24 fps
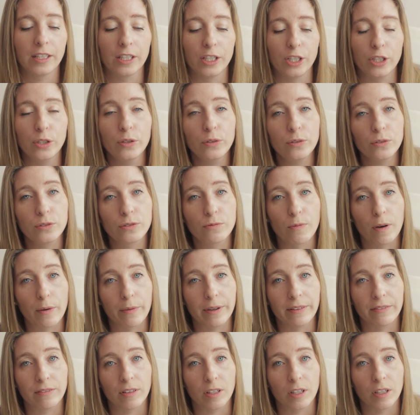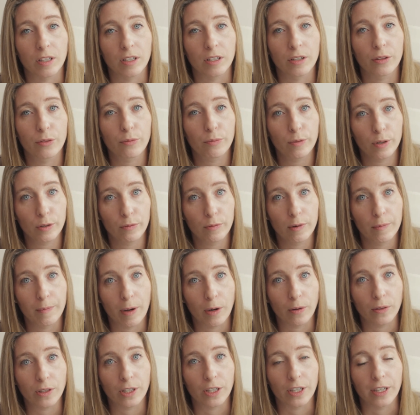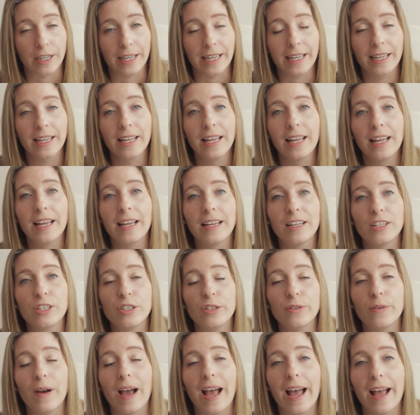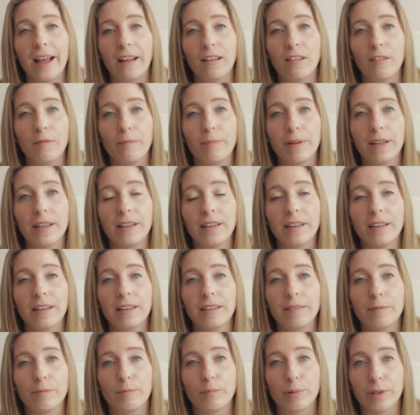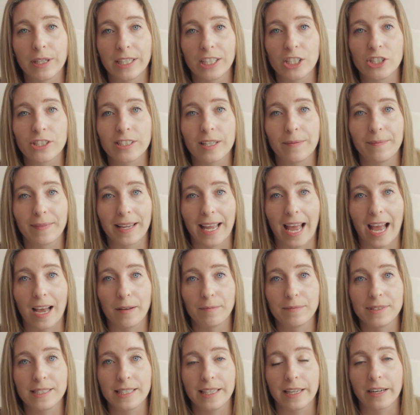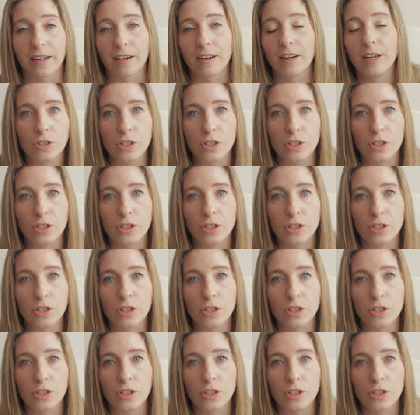use what we've learned through remote learning to help bridge some gaps here.